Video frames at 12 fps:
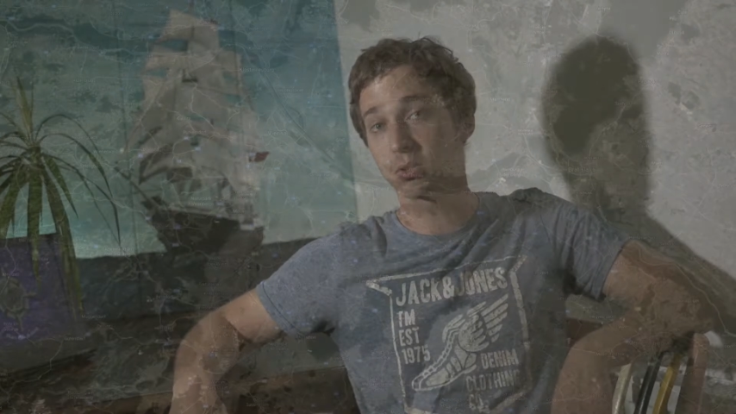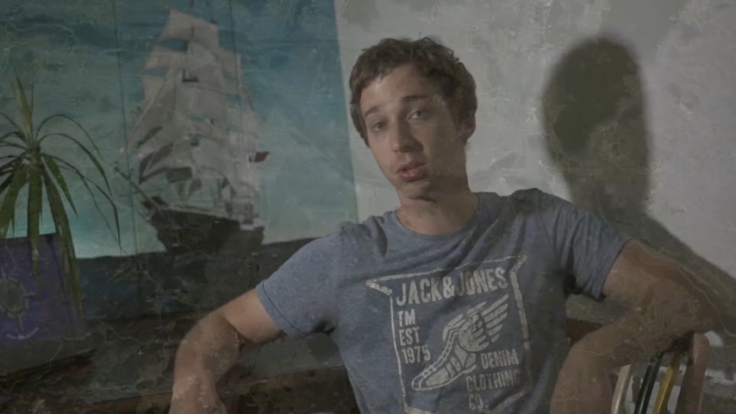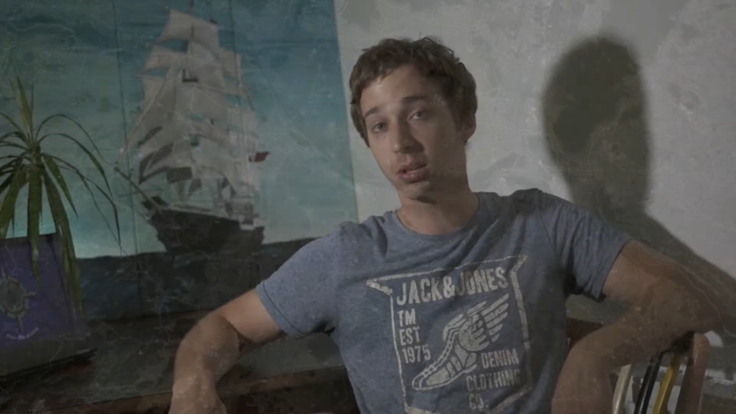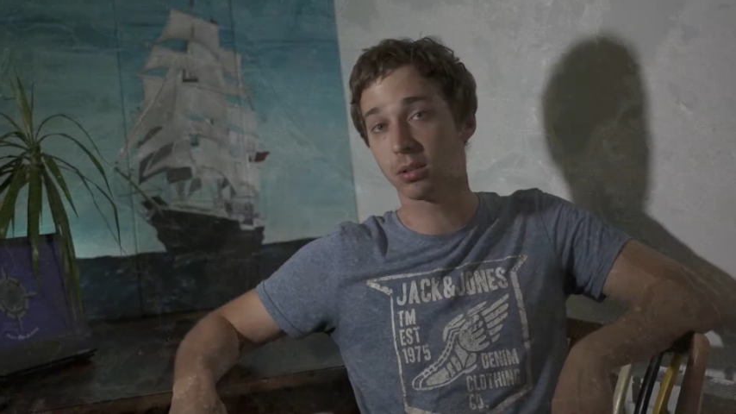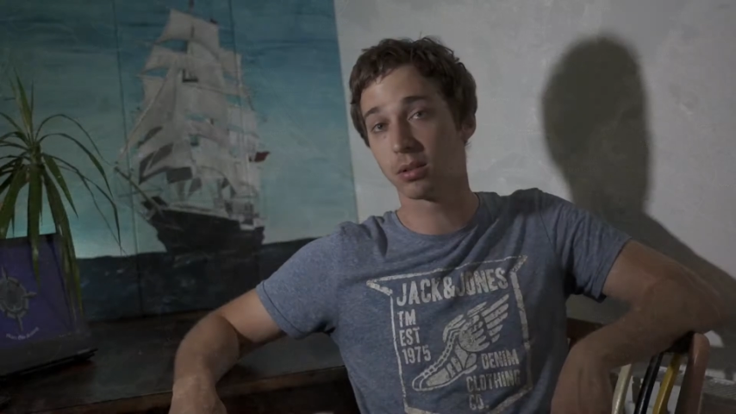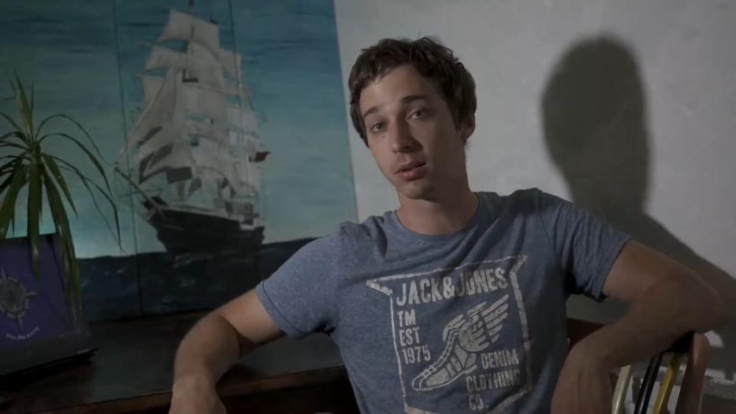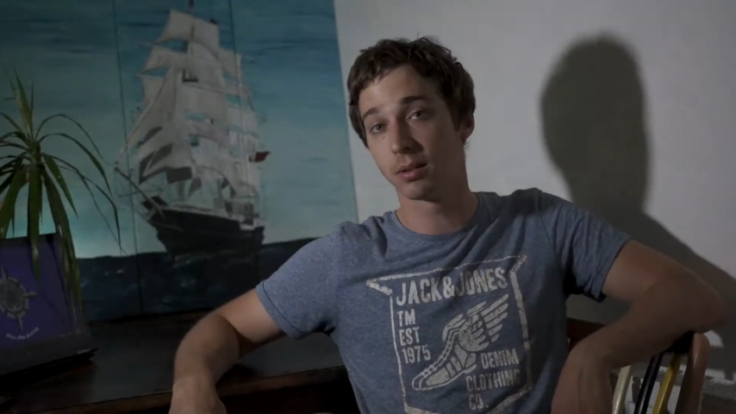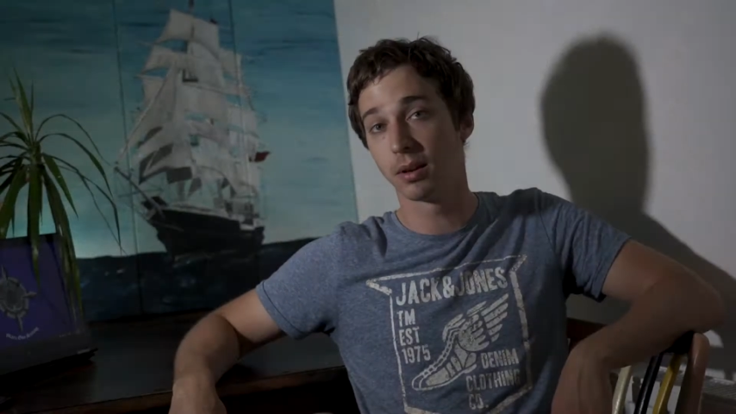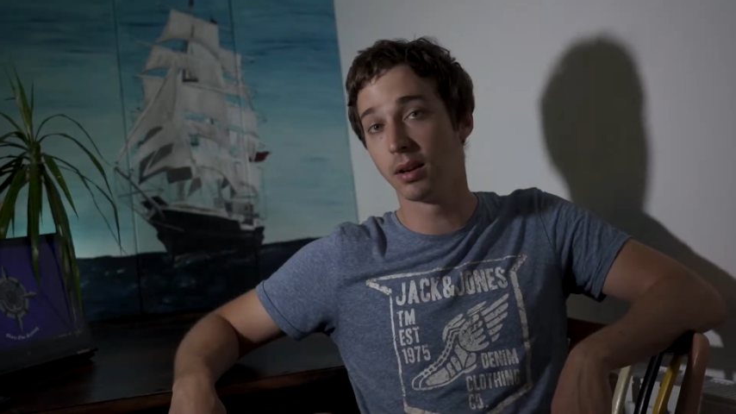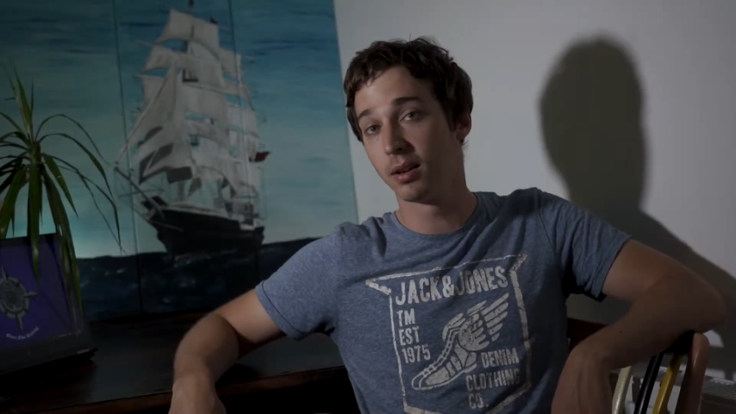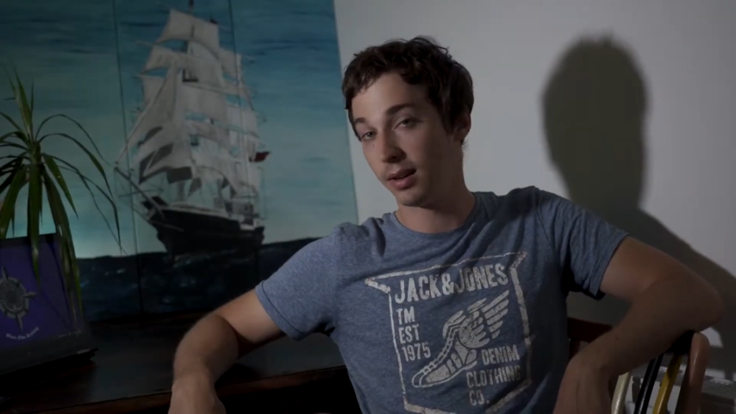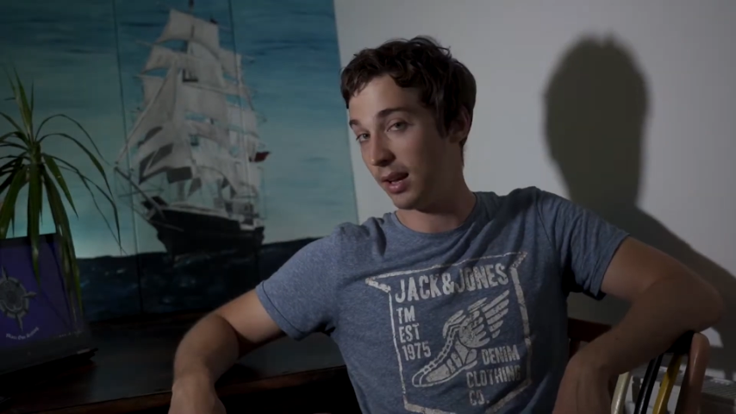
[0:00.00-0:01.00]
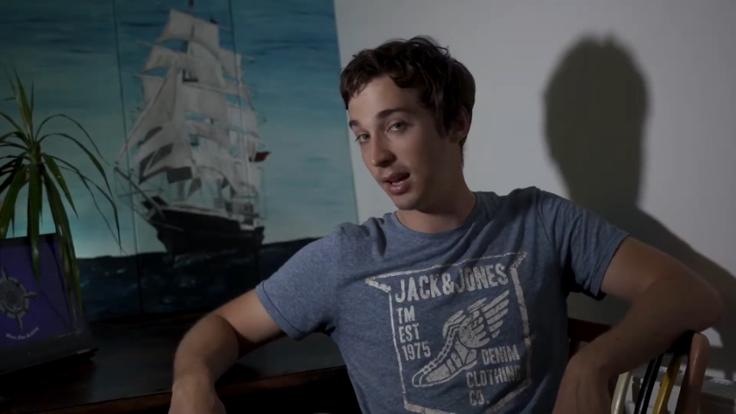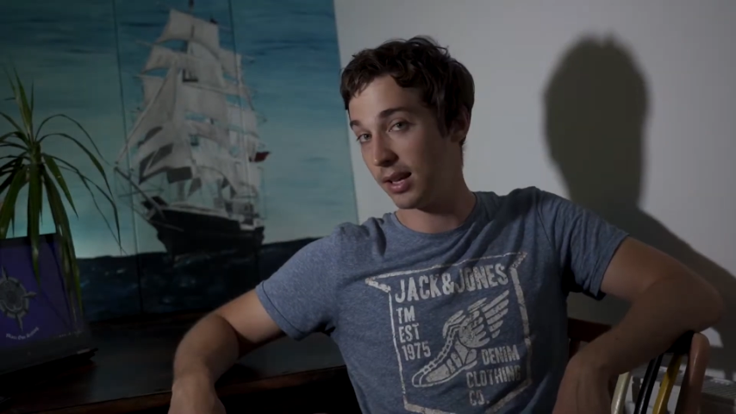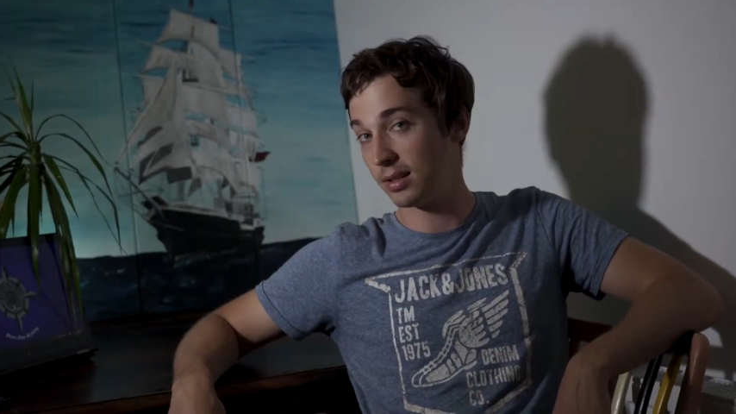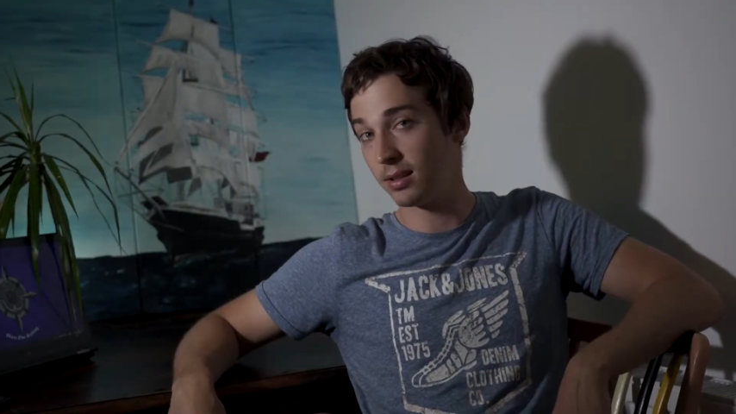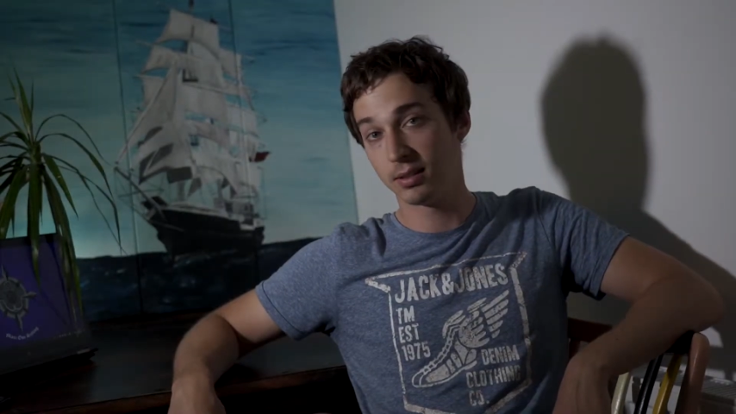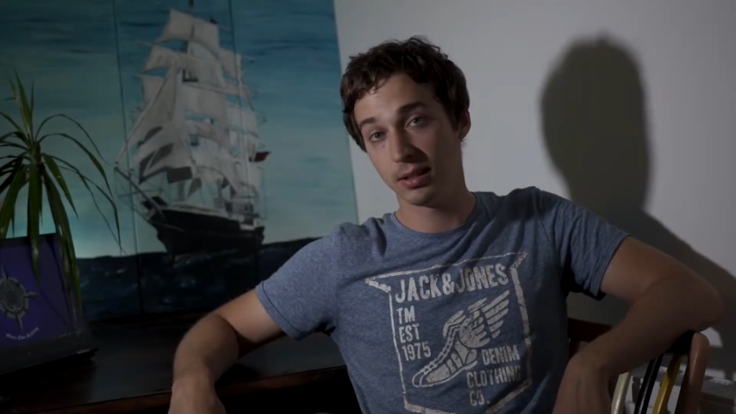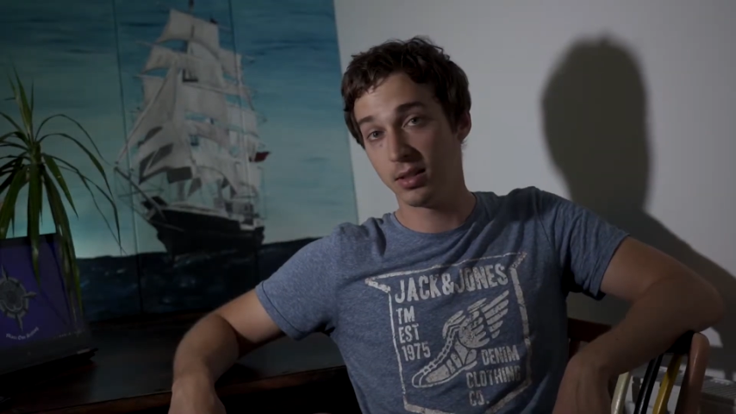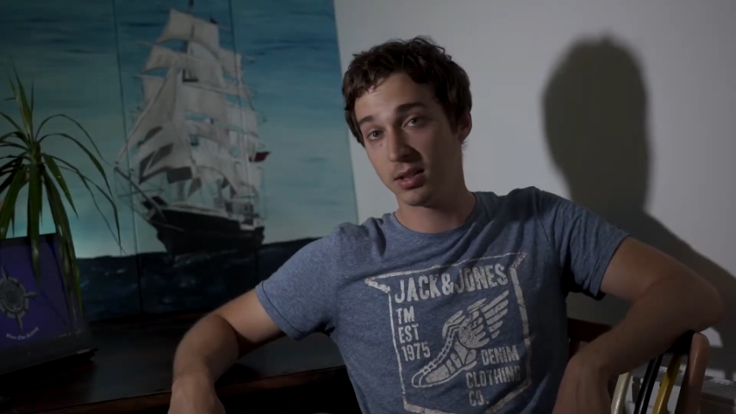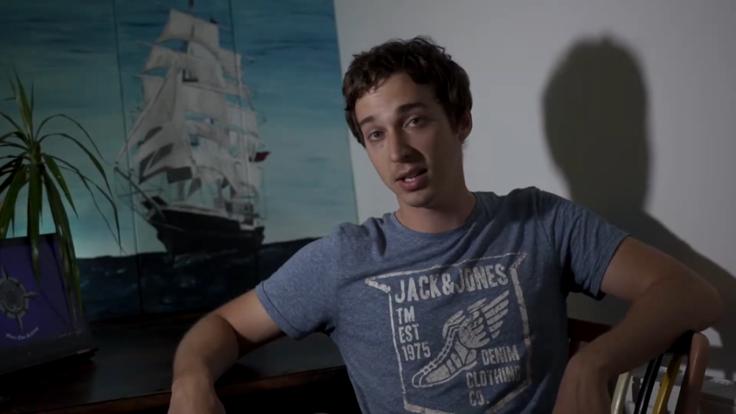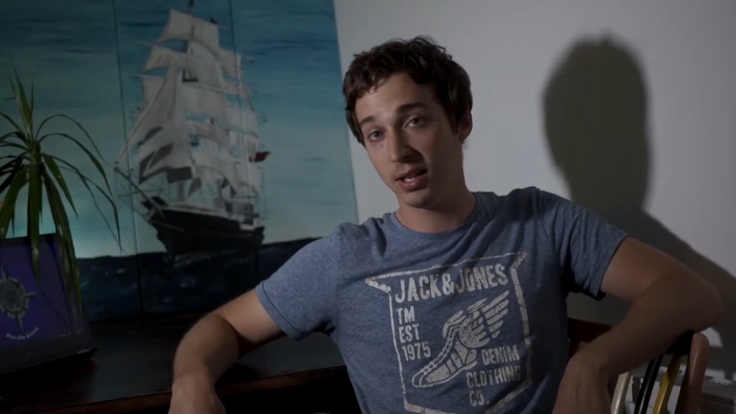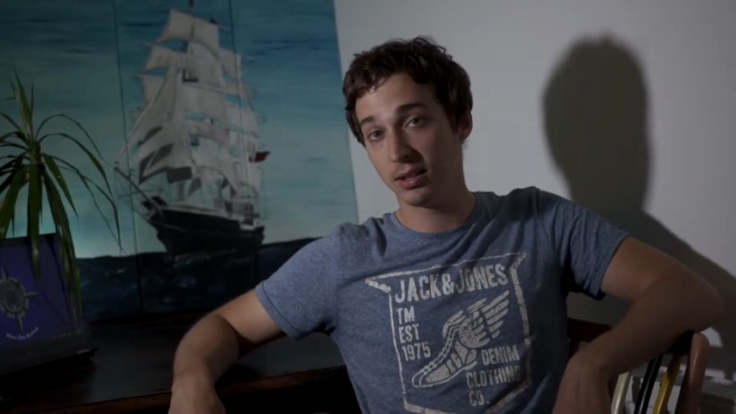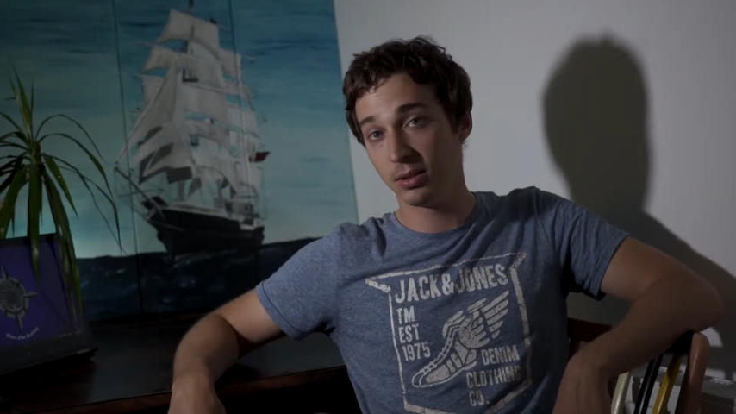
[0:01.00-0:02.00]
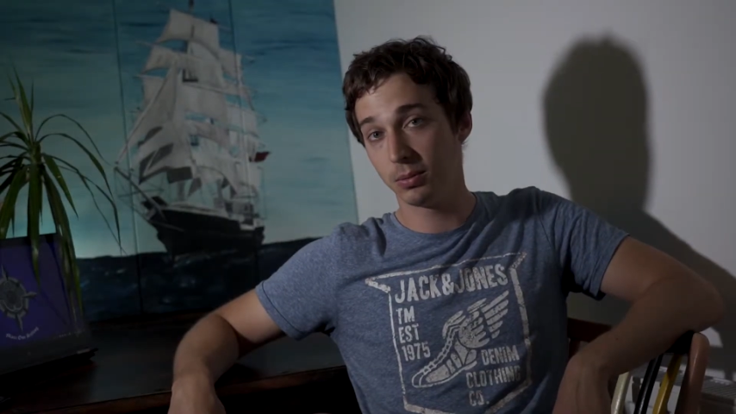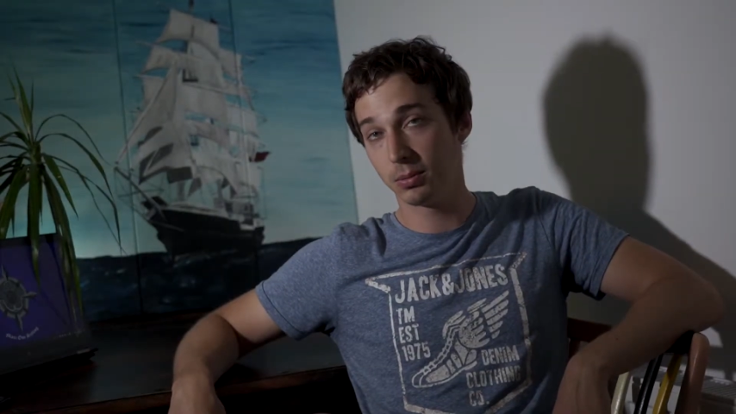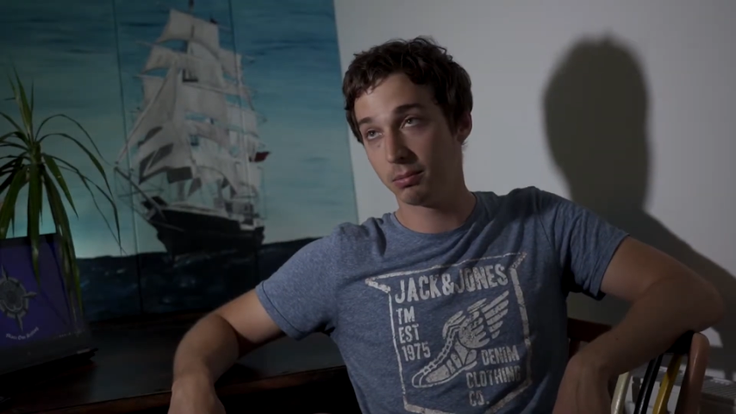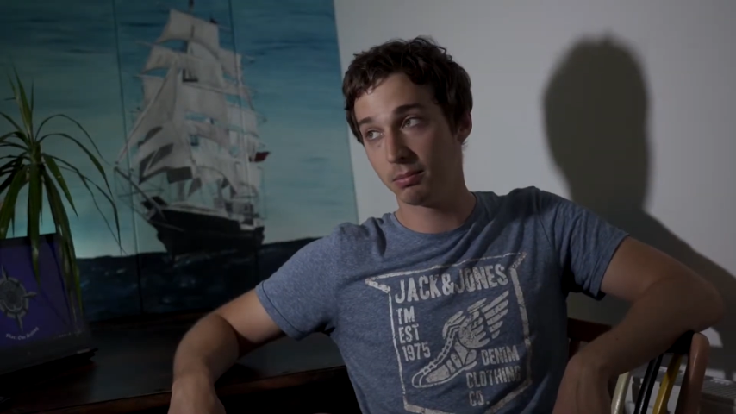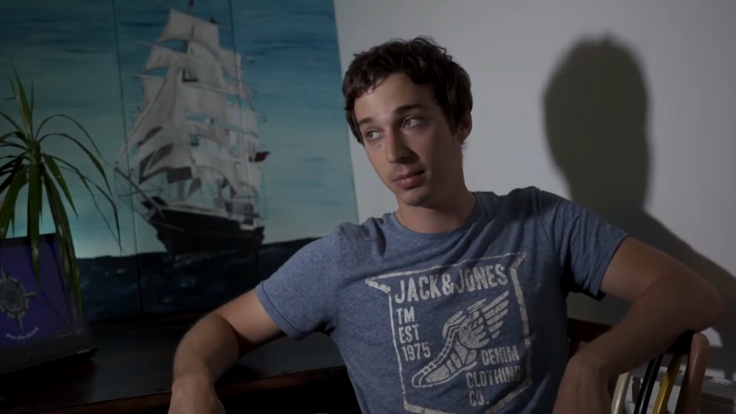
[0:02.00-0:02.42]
trailer, and to the Danube,